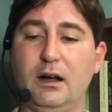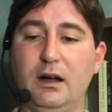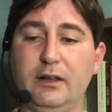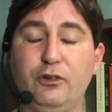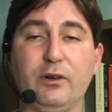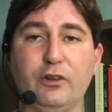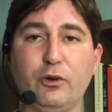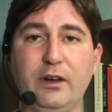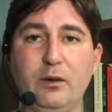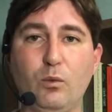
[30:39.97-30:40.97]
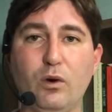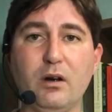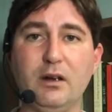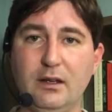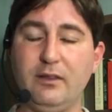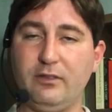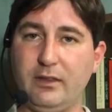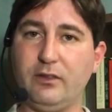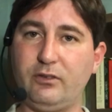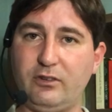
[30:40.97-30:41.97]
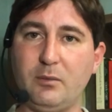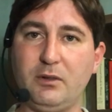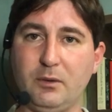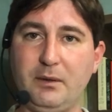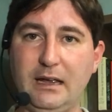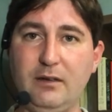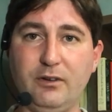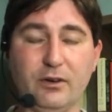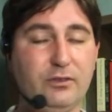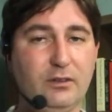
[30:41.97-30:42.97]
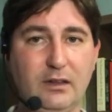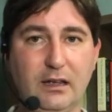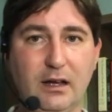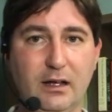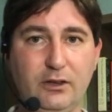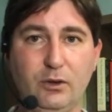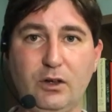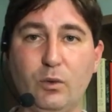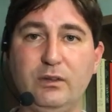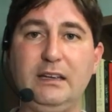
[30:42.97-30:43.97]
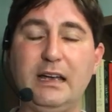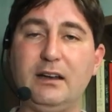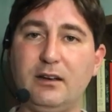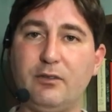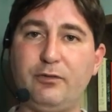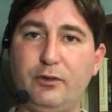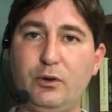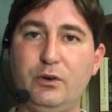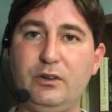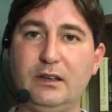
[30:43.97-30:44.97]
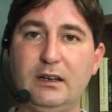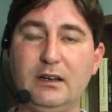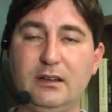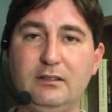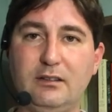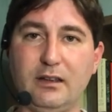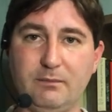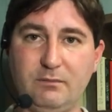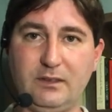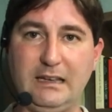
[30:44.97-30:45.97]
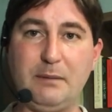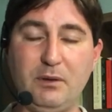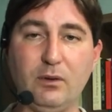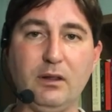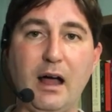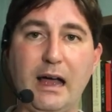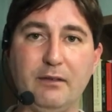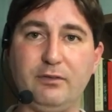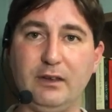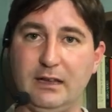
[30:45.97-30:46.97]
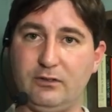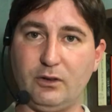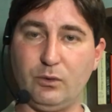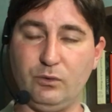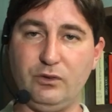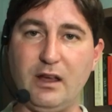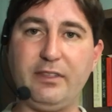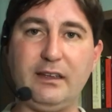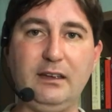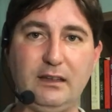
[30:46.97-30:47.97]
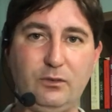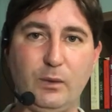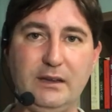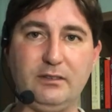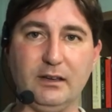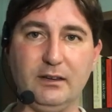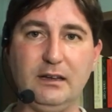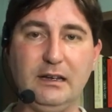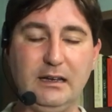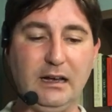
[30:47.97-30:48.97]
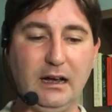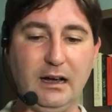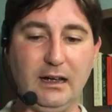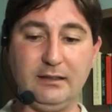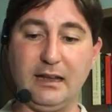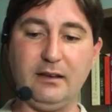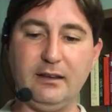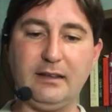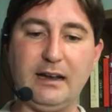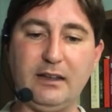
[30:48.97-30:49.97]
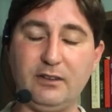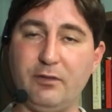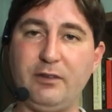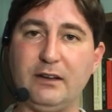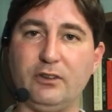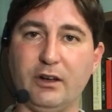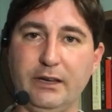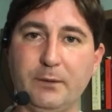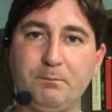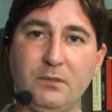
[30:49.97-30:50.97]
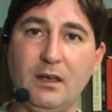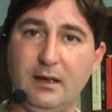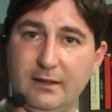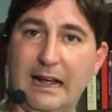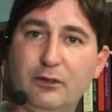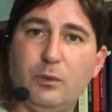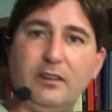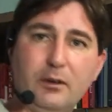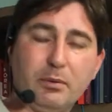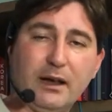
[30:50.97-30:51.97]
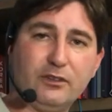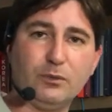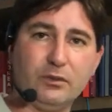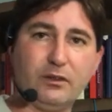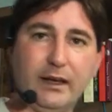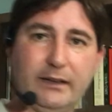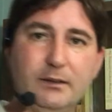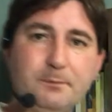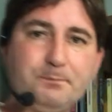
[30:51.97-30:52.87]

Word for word: uh, during the Korean War. That's similar behaviors. Uh, you only get enough food to, to, keep you alive, and so nothing gets wasted, uh, and that that has an effect on you. And that's what the depression was like.